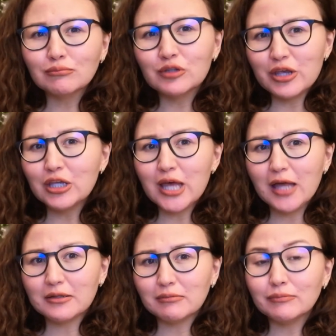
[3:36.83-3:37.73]
think
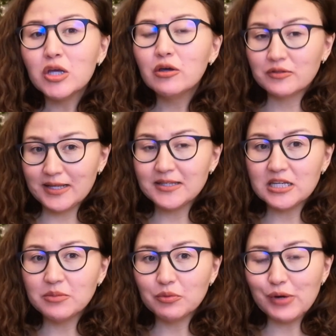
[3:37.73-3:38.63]
that
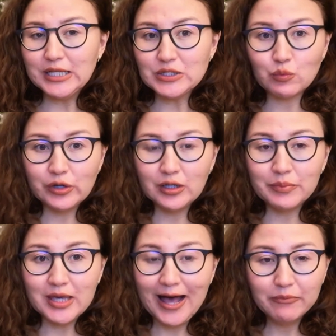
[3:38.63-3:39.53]
sustainable brands will
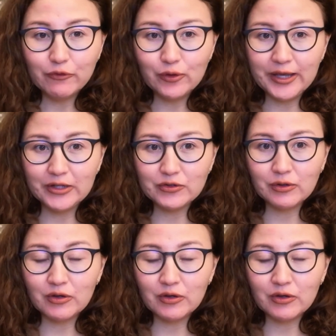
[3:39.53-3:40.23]
be helpful that uh,